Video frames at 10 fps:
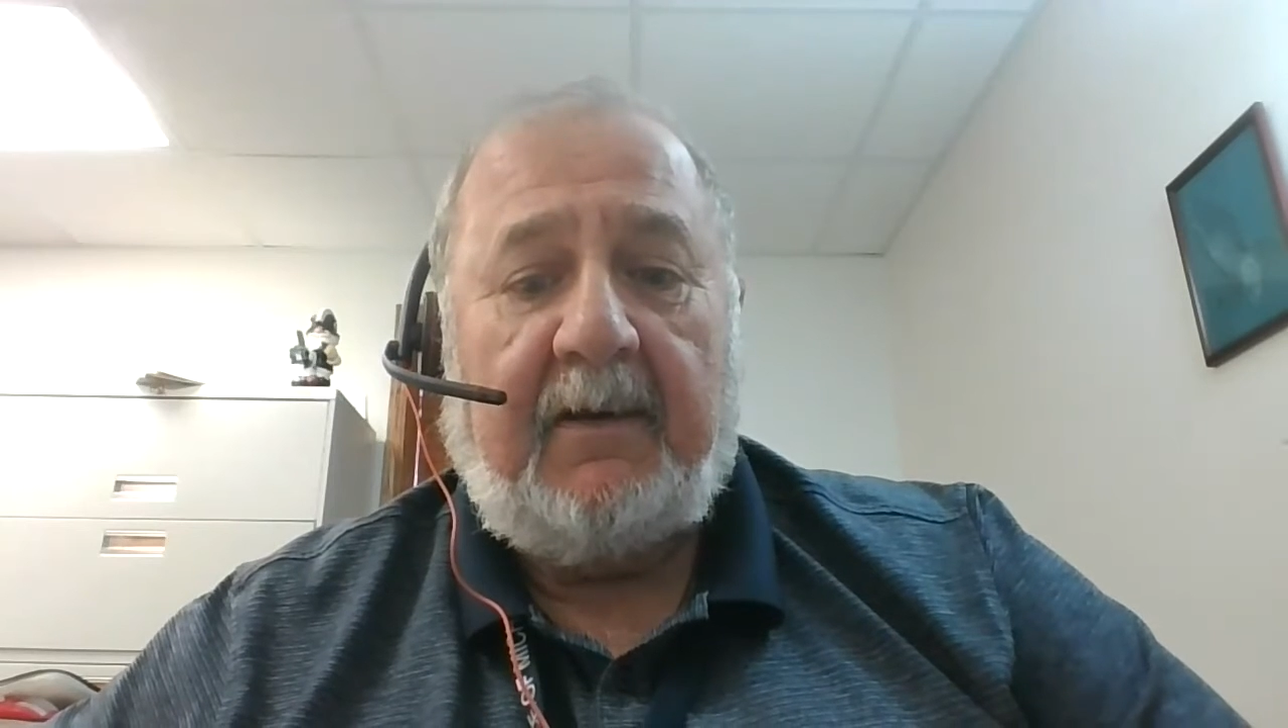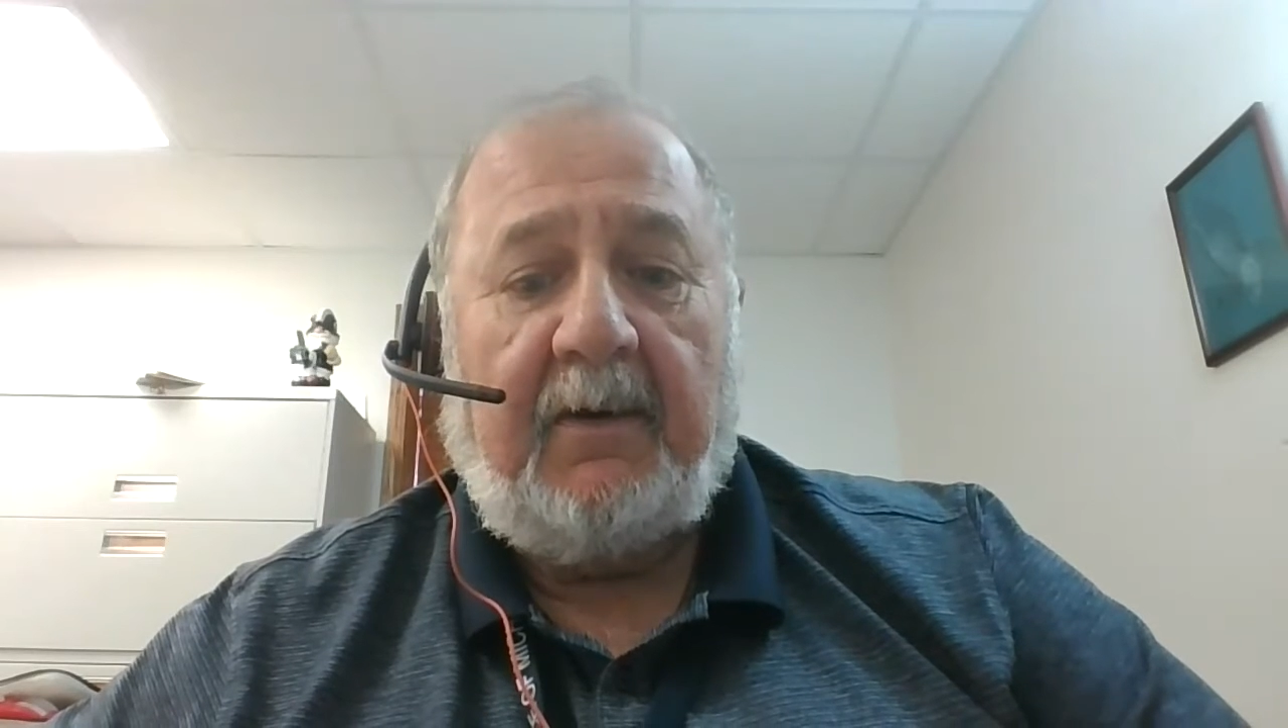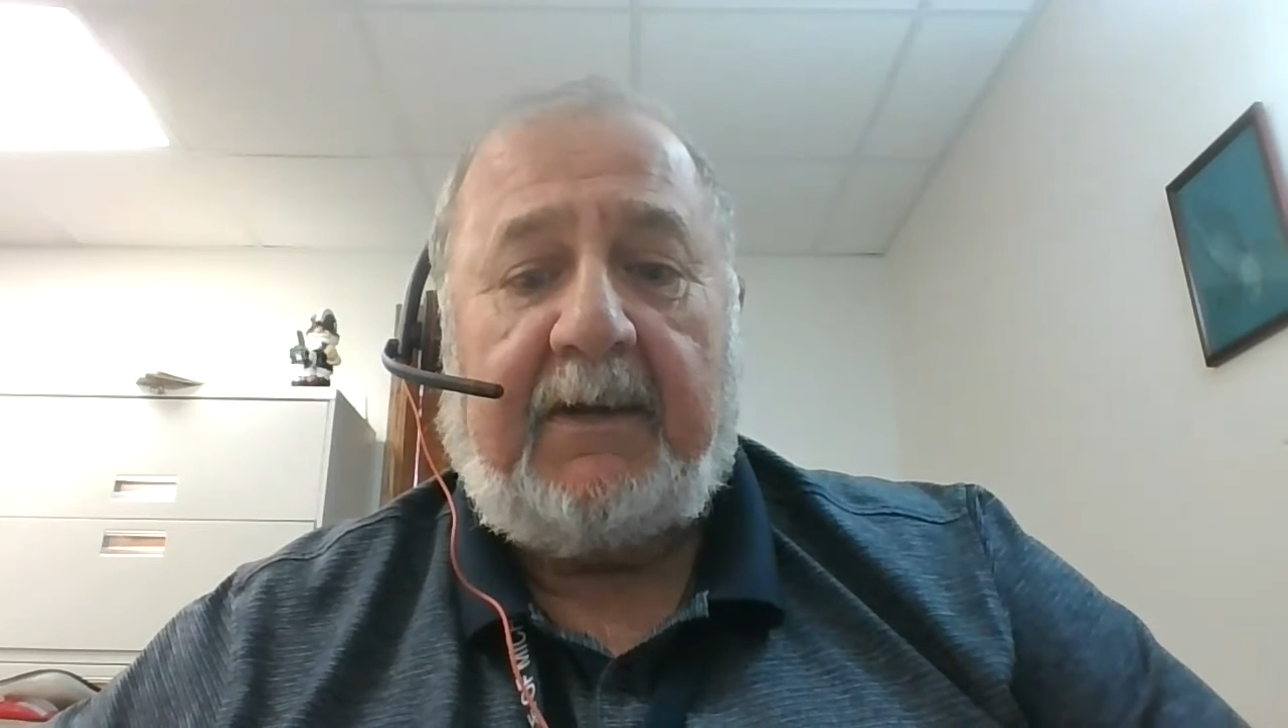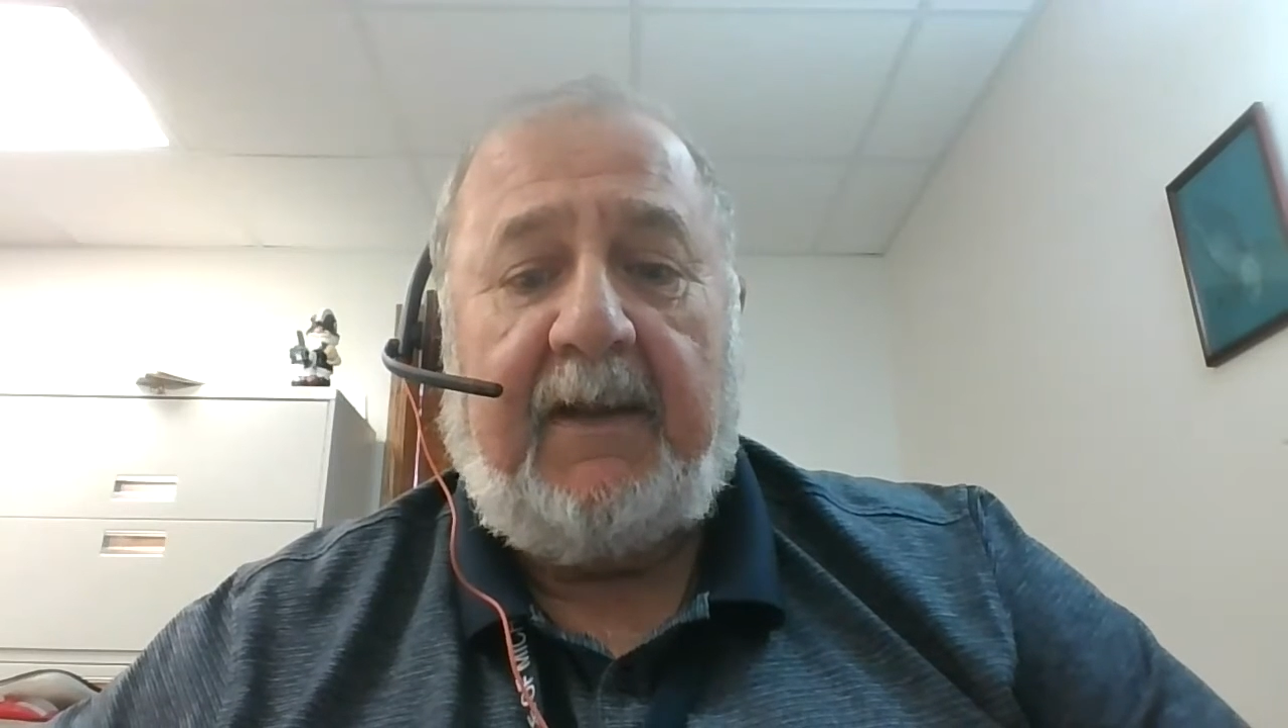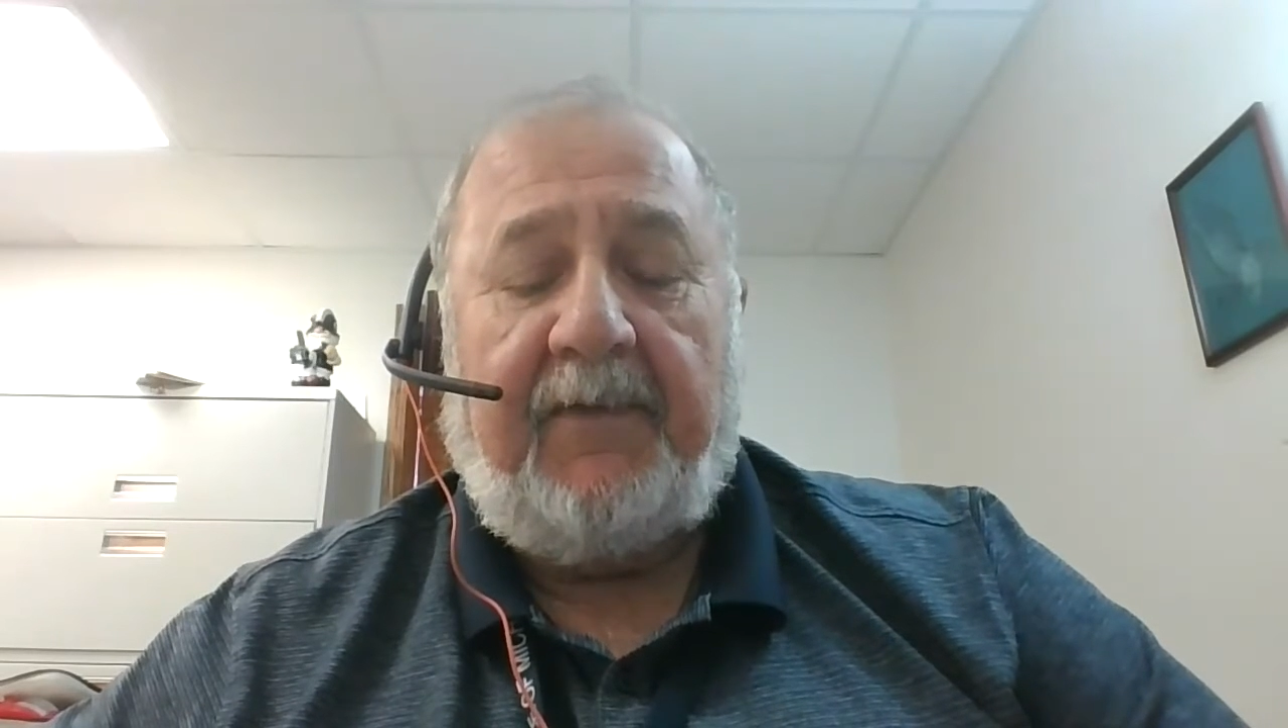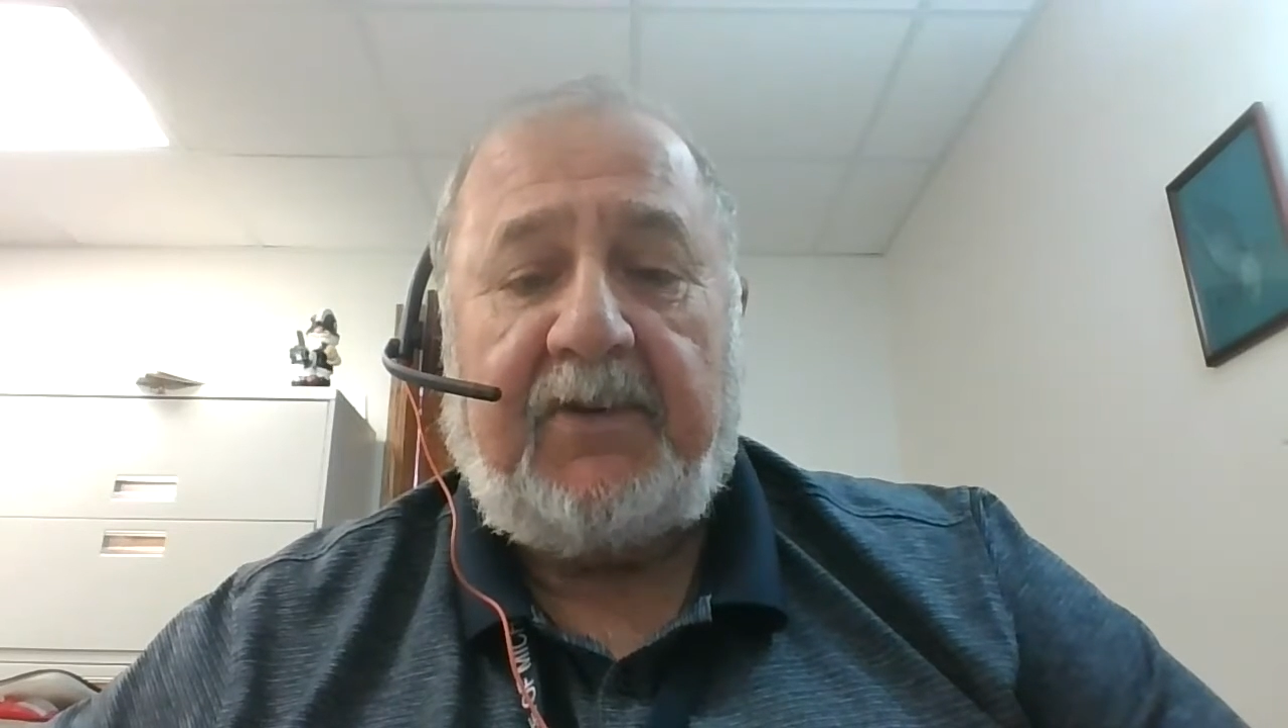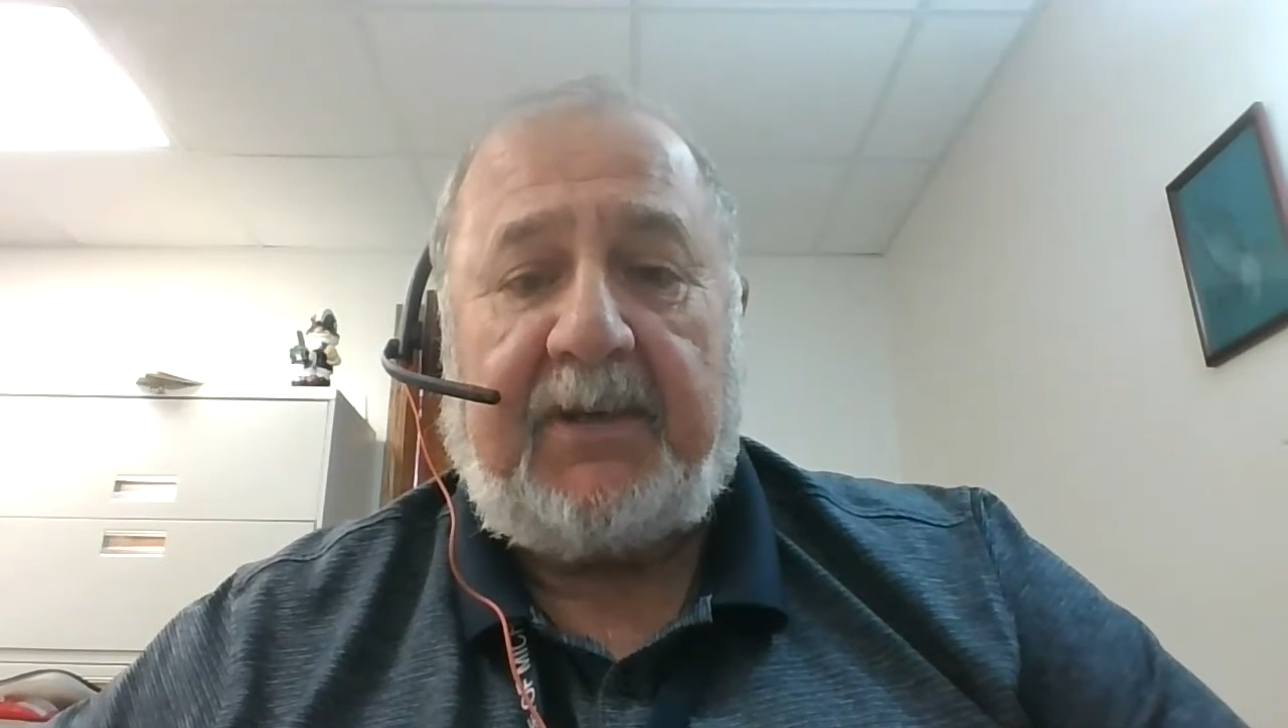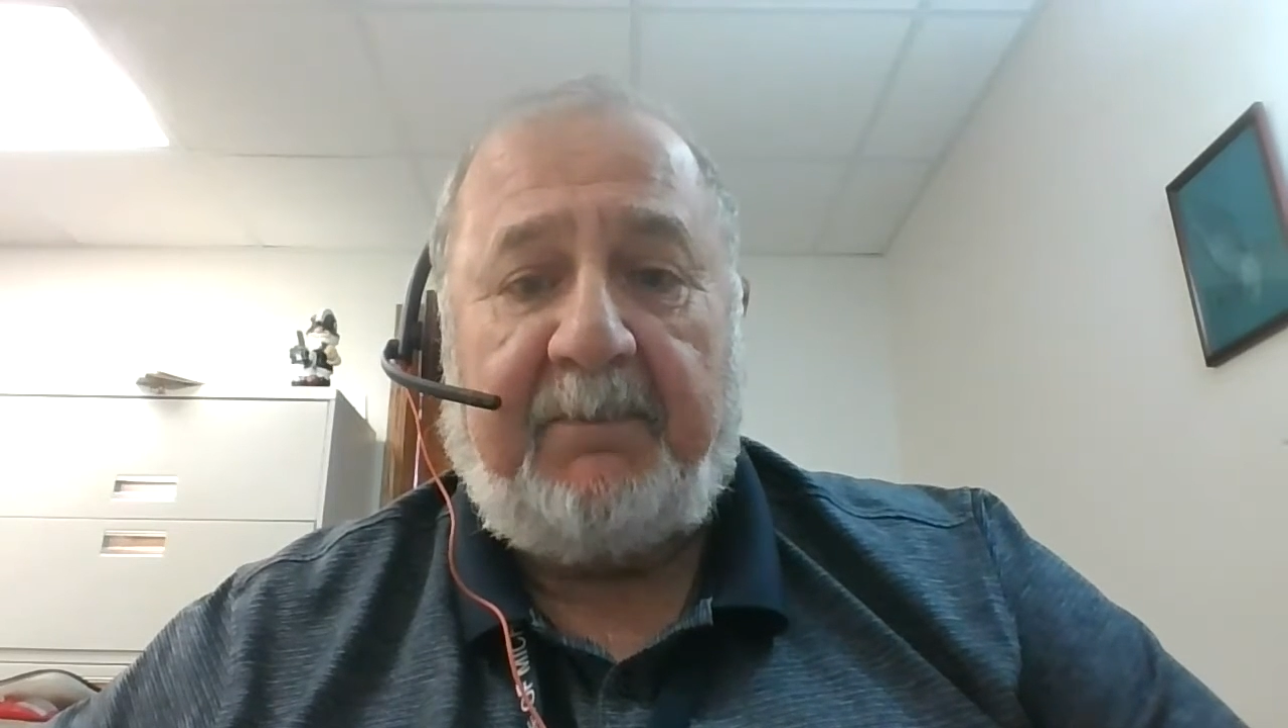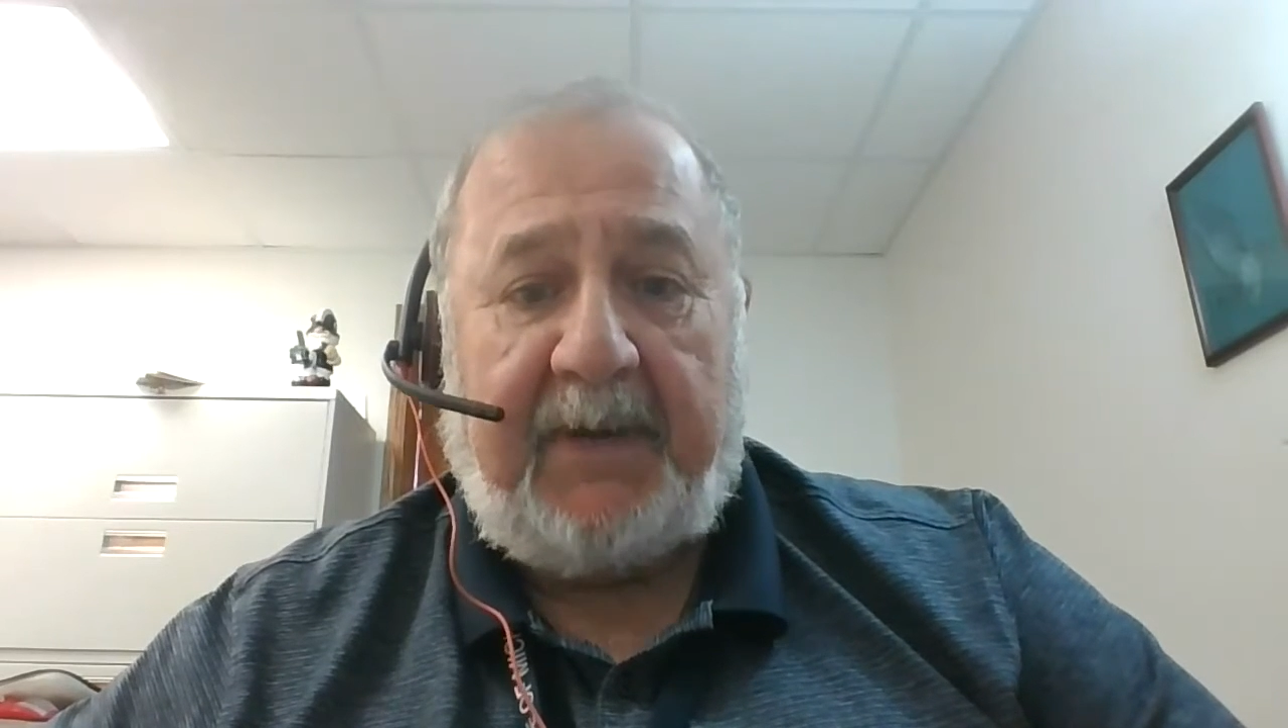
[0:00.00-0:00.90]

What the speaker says: or give you some